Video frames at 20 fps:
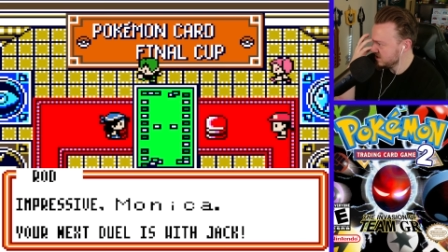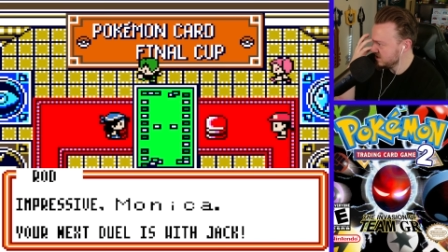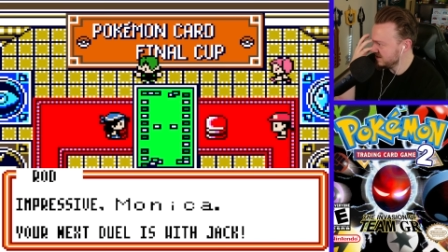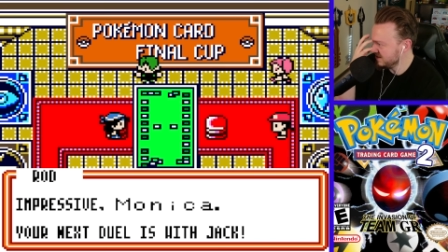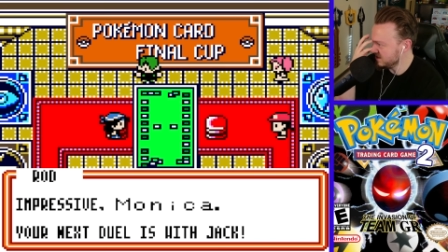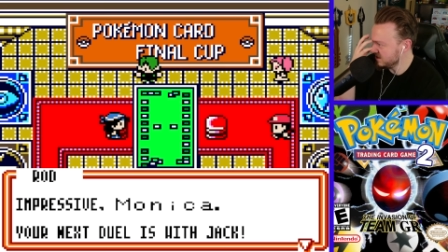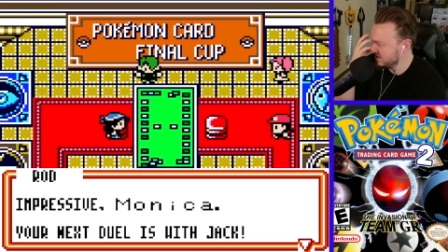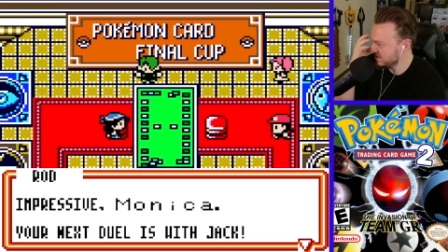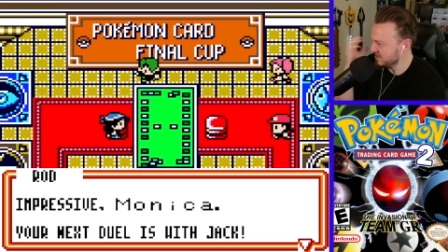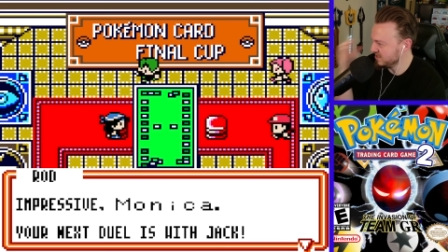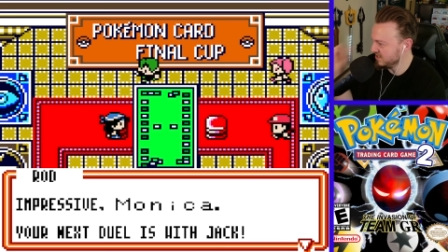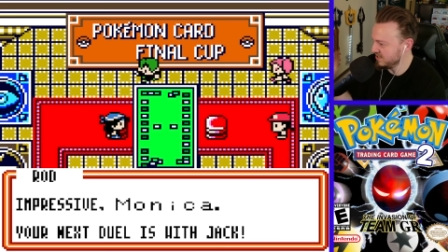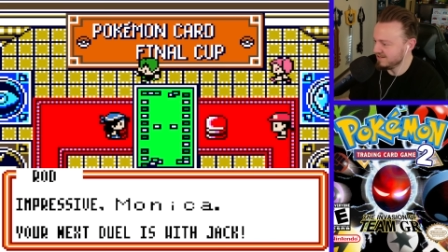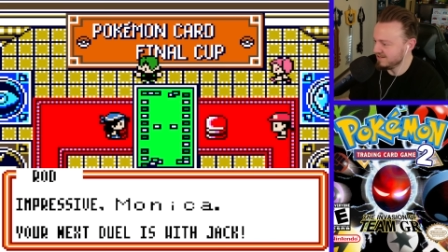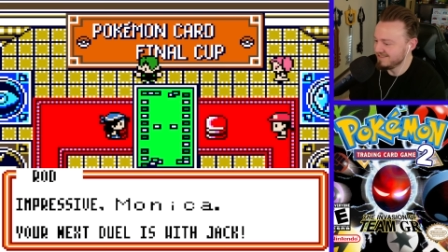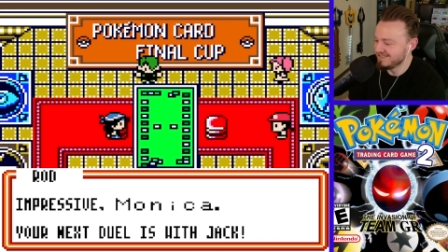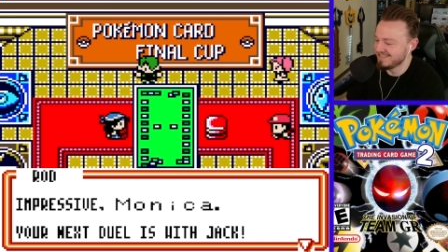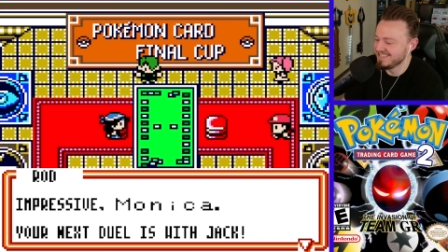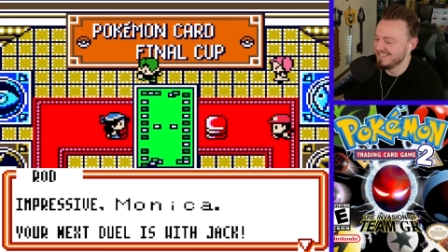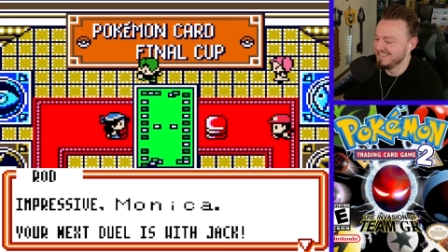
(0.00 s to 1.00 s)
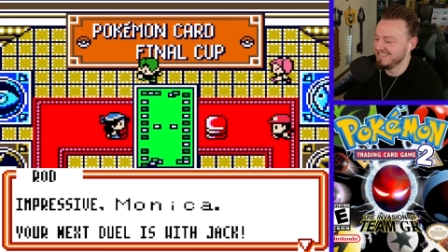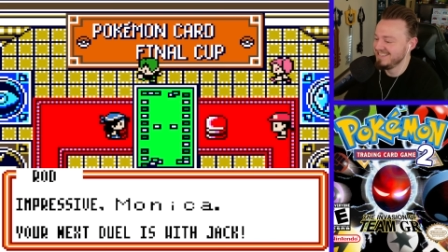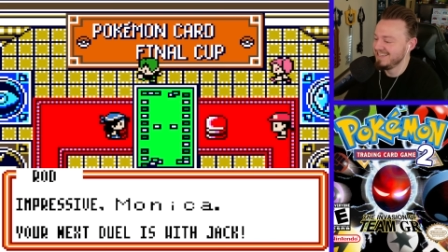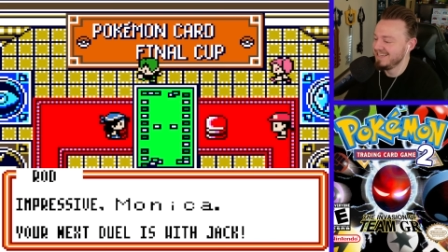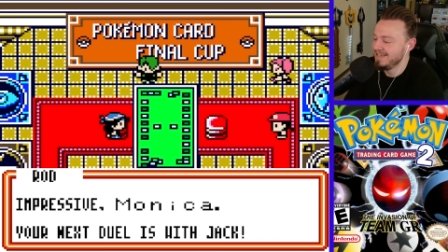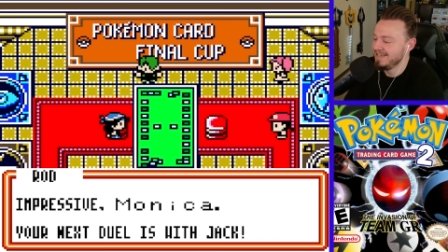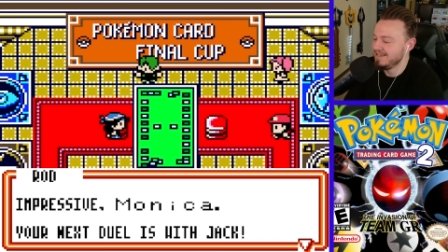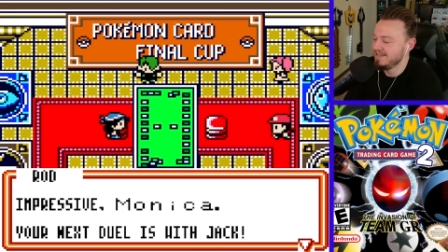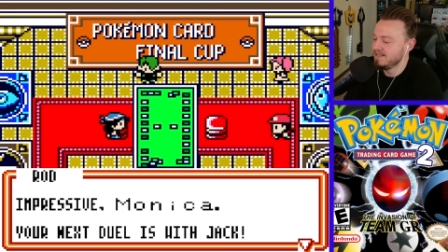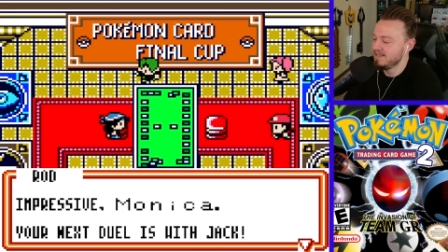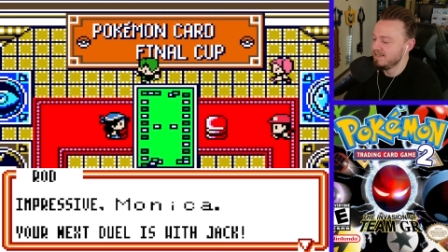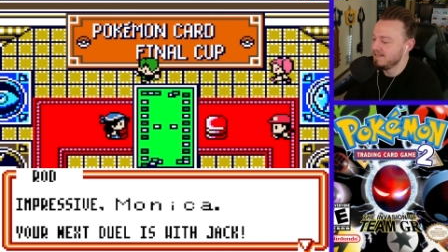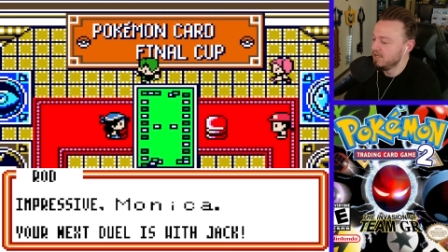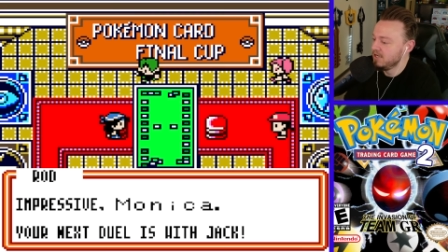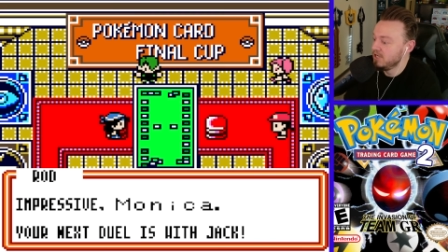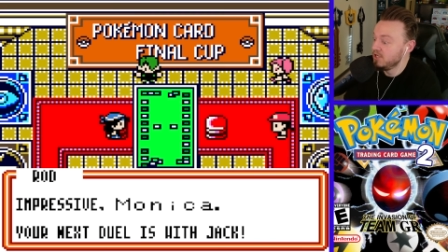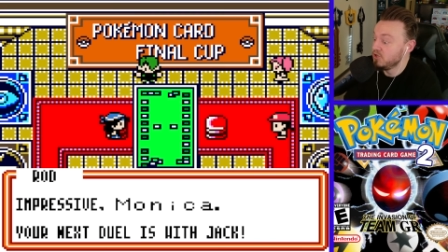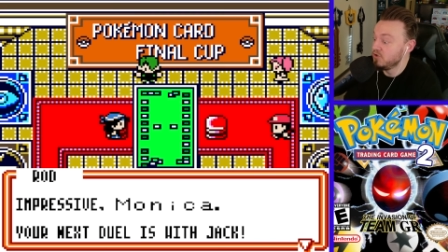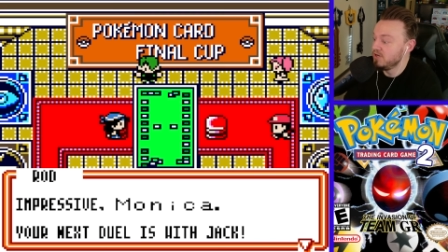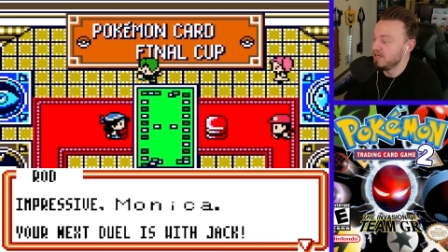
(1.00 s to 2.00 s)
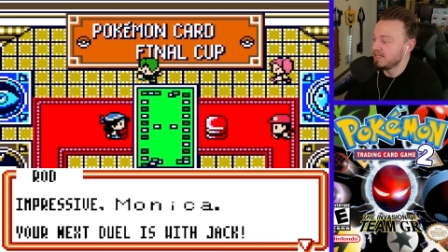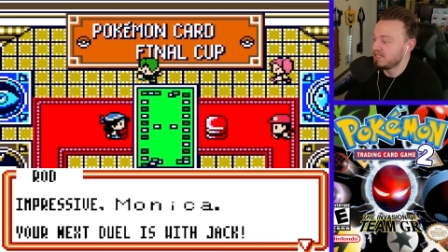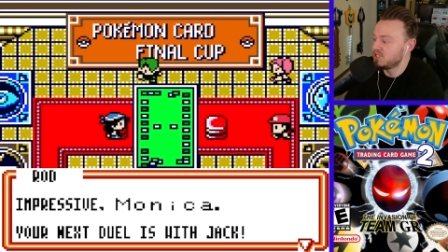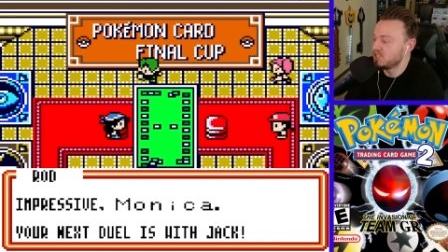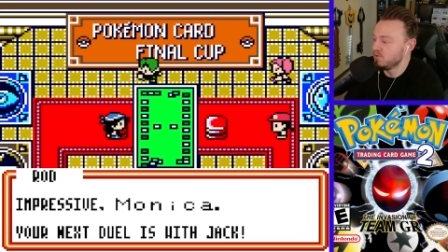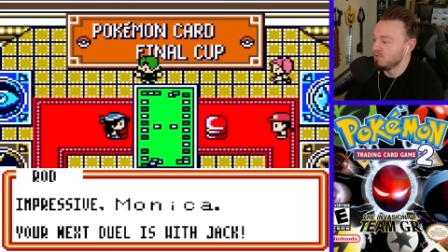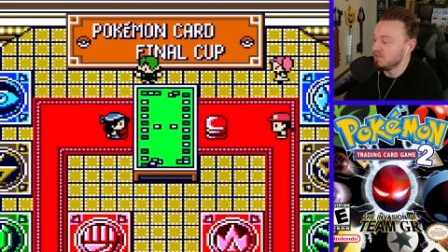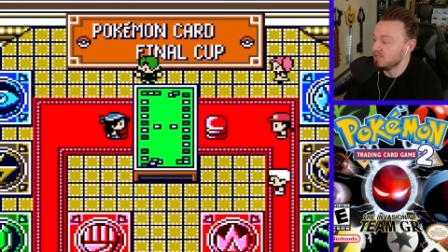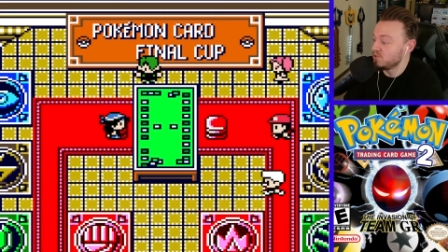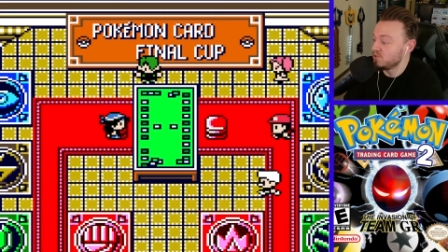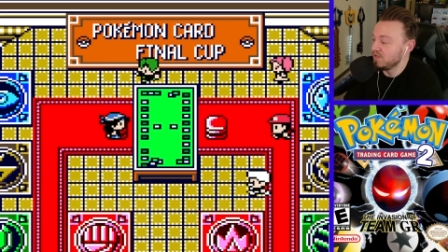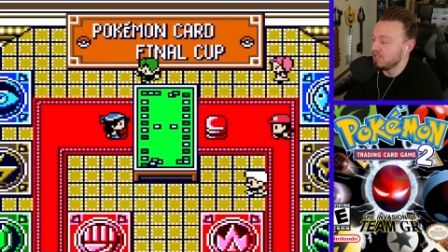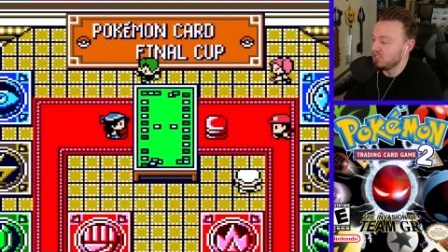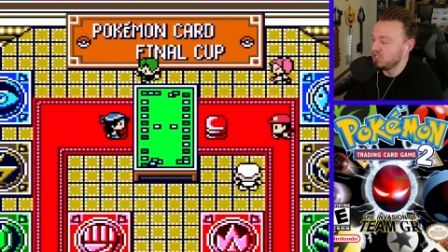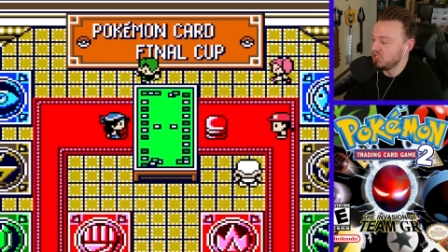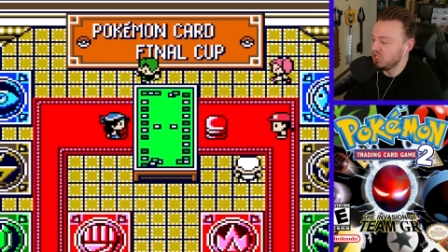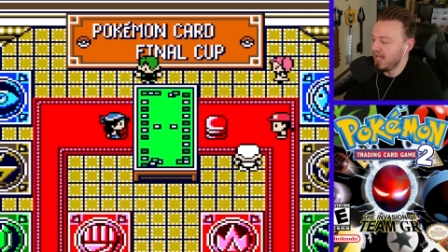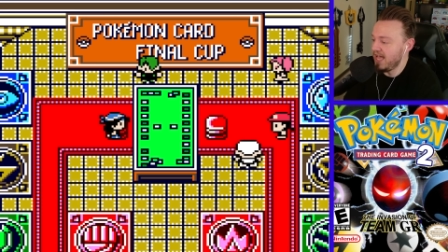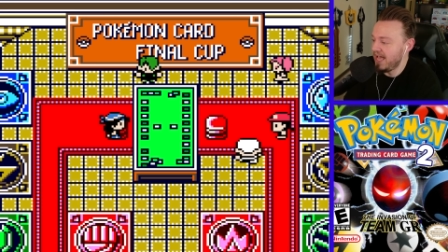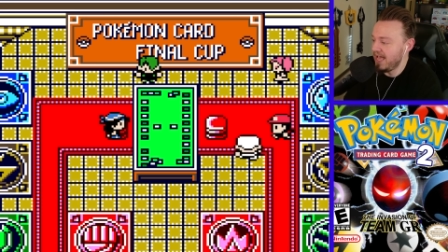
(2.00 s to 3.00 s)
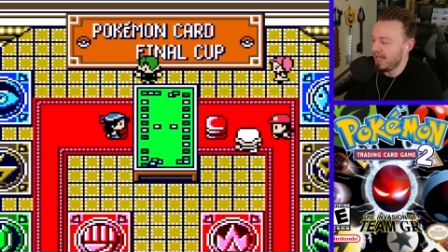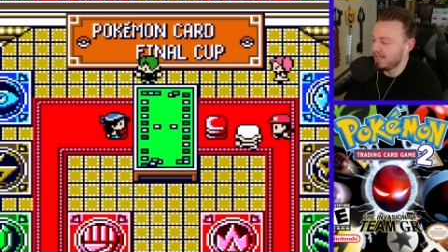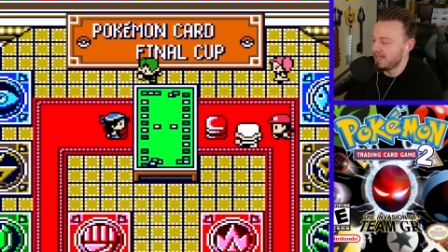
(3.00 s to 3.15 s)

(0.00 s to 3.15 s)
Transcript: Your next duel is with Jack.